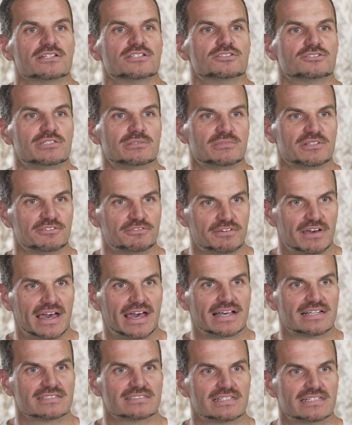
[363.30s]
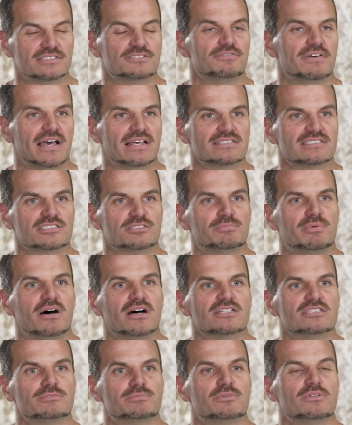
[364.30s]
extremely fast as
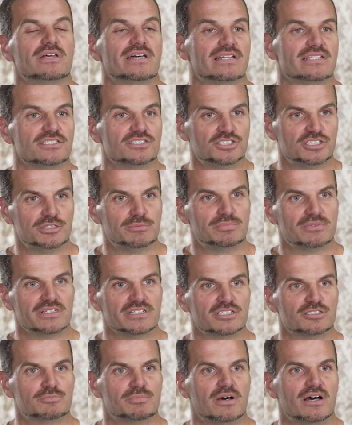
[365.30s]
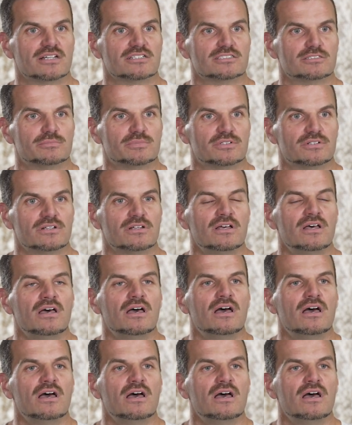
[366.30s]
possible, and as cheaply as possible.